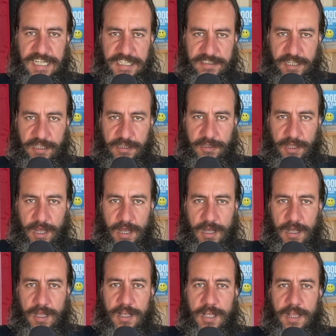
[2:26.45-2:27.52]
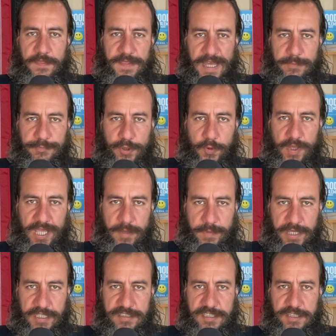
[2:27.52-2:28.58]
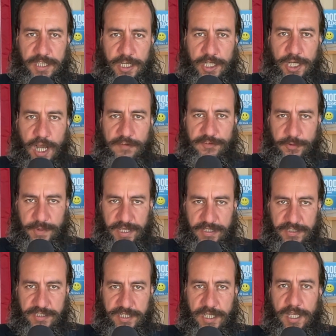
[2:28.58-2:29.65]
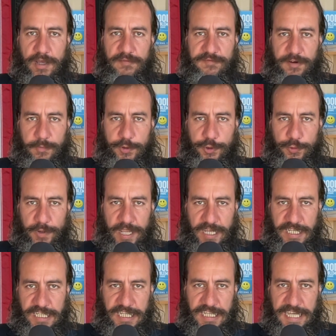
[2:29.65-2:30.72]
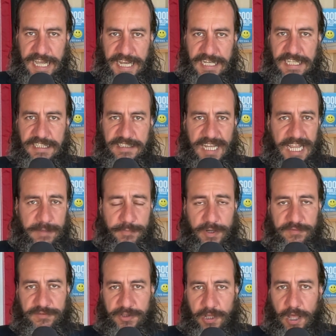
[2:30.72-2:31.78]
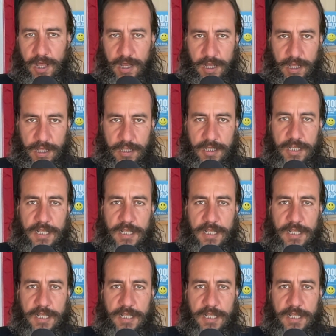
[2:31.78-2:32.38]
It's a law that prohibits the government from creating any type of law